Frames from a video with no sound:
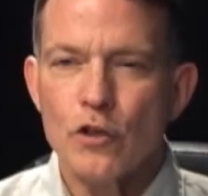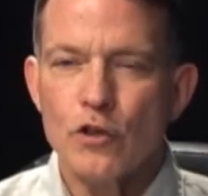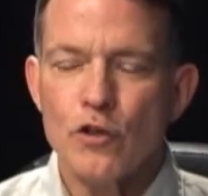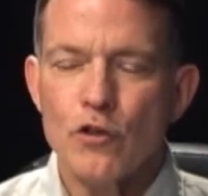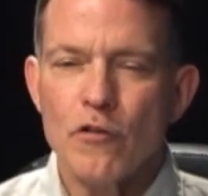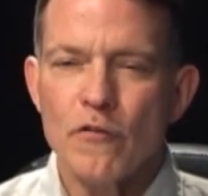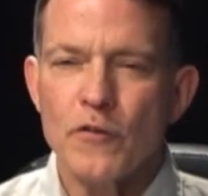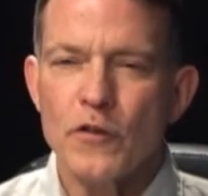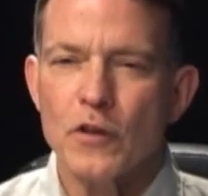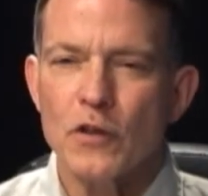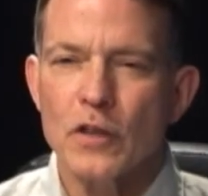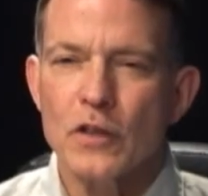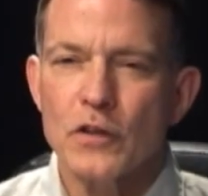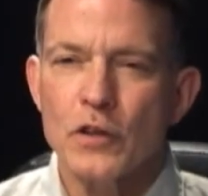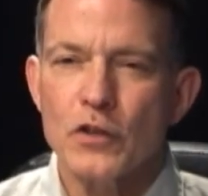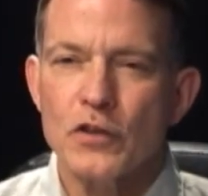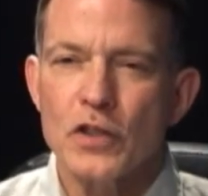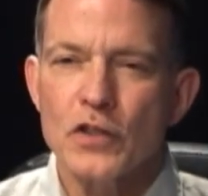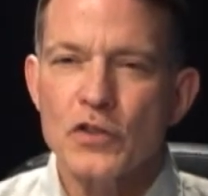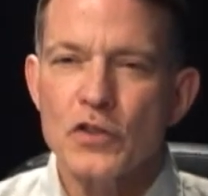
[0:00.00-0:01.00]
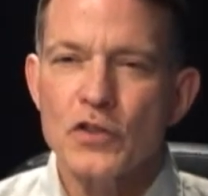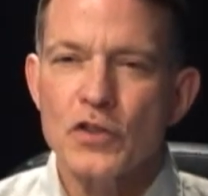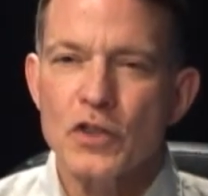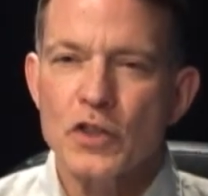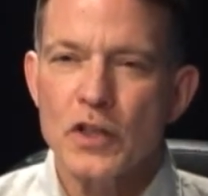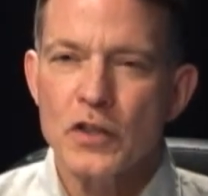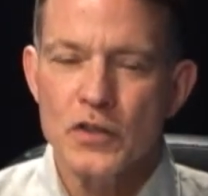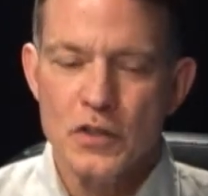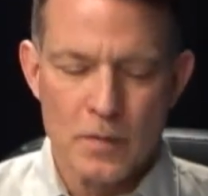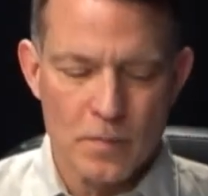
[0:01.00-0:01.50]
Now, do you feel that there's a
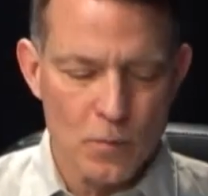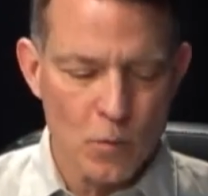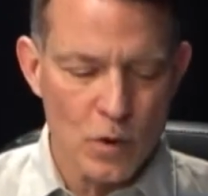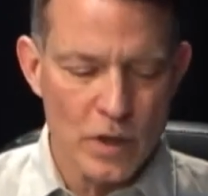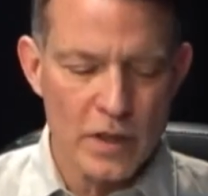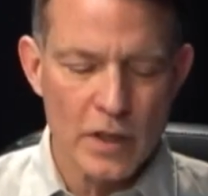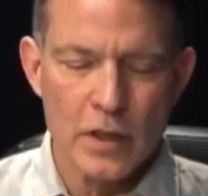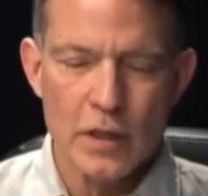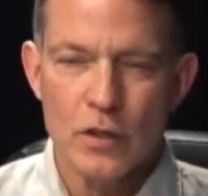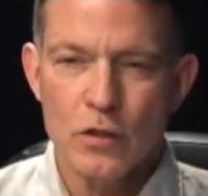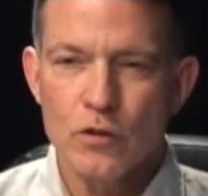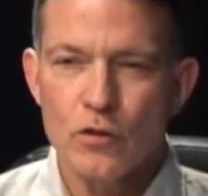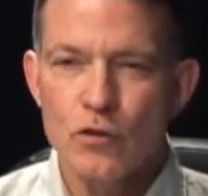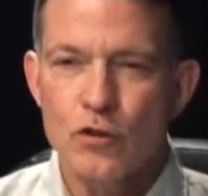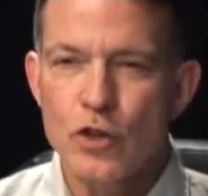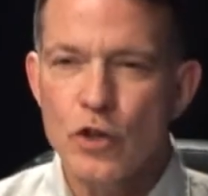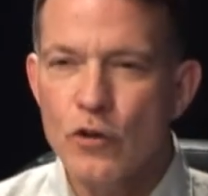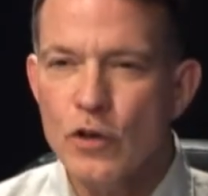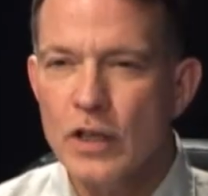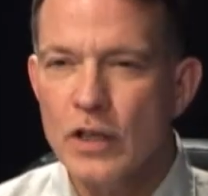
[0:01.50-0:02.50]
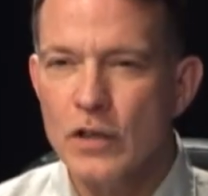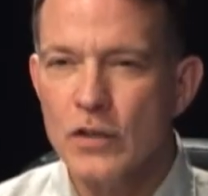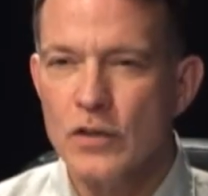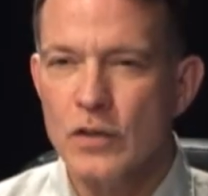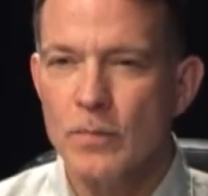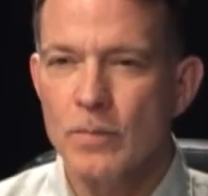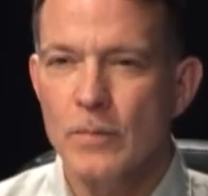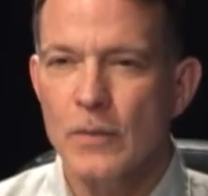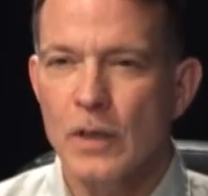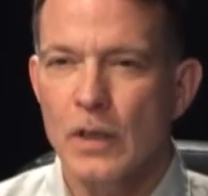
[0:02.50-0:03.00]
schism within
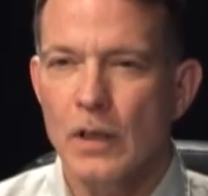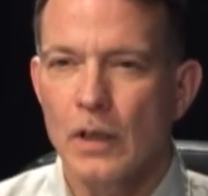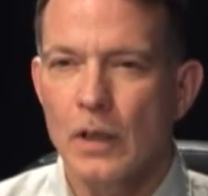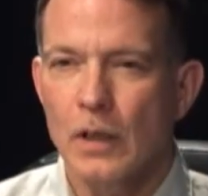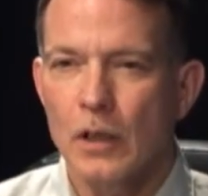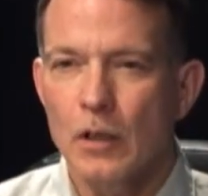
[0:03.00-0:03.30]
Judaism